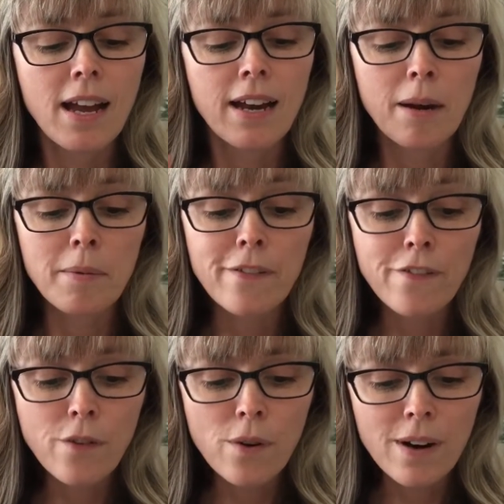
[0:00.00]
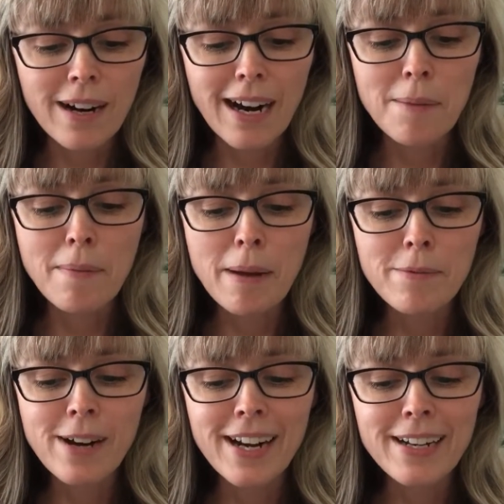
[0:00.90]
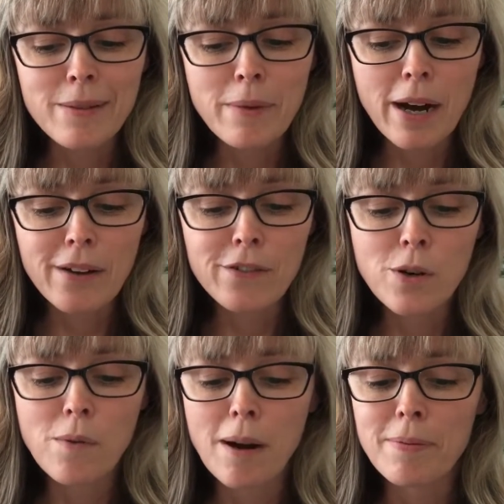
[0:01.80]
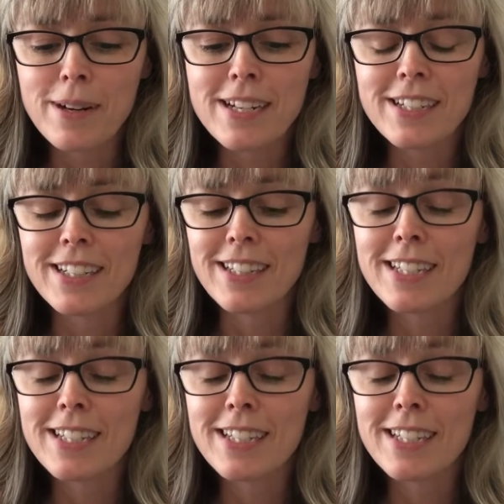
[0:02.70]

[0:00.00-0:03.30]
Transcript: Number 4, a memorandum of cooperation.